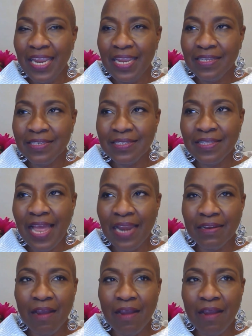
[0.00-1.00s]
case,
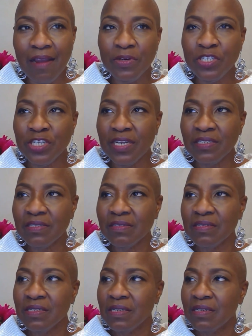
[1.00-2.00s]
that couple
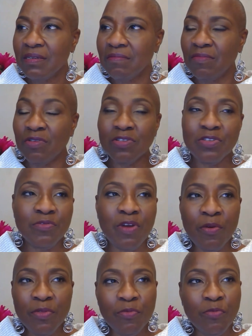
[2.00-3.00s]
just looks
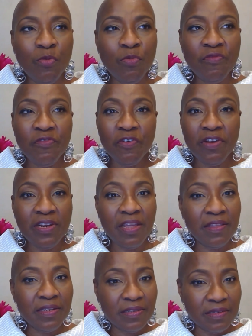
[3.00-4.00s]
around the room for
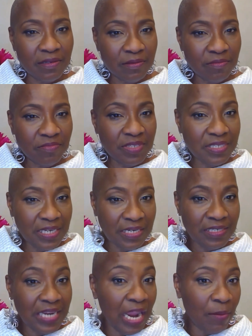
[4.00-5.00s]
another
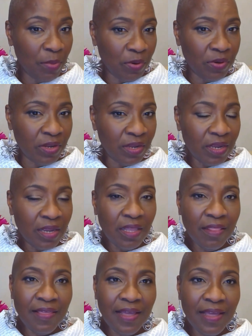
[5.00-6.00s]
seat table
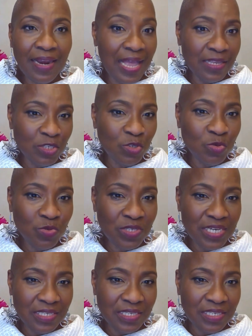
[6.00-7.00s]
that has 2
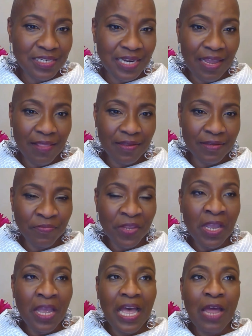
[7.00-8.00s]
seats together.
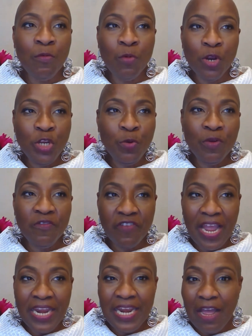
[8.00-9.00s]
And what you would
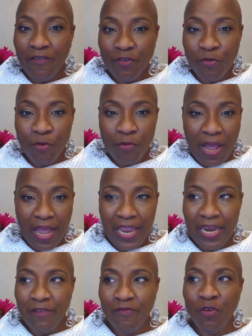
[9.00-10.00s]
find after a
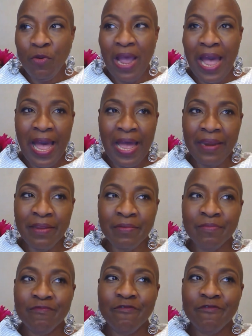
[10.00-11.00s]
while, if you had
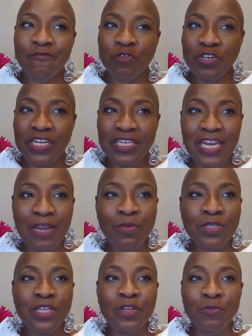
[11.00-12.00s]
40
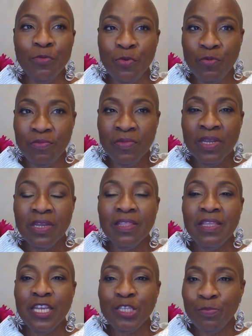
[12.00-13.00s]
tables in the room,
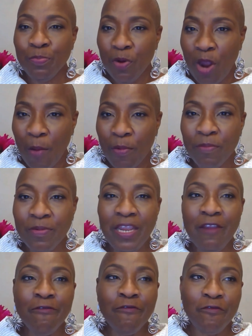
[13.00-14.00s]
there's
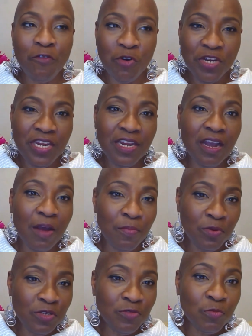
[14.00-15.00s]
probably 40
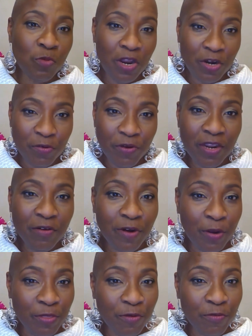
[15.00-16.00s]
couples wandering
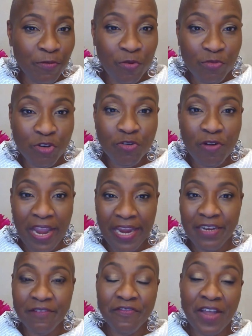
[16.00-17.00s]
around the room
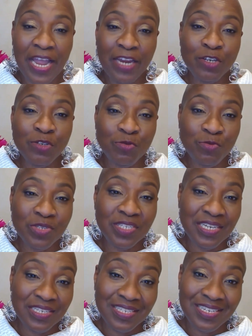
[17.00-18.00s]
trying to find 2
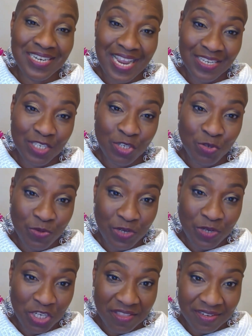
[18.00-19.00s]
seats next to
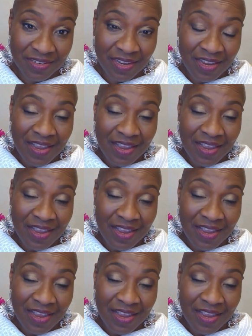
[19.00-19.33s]
each other.